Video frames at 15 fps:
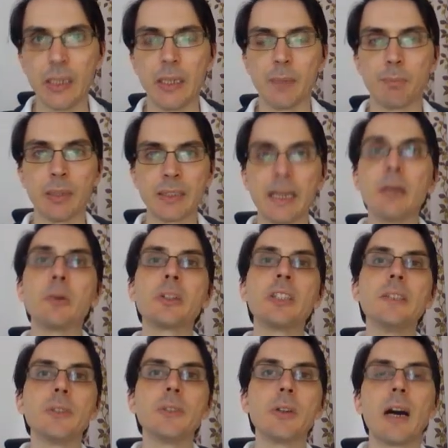but I will
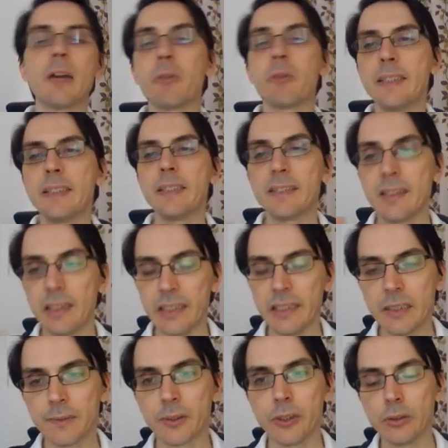give you a related link
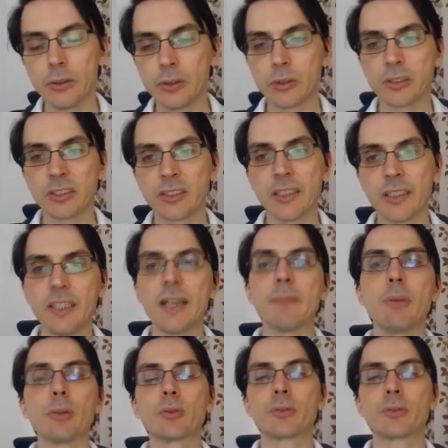for you to study about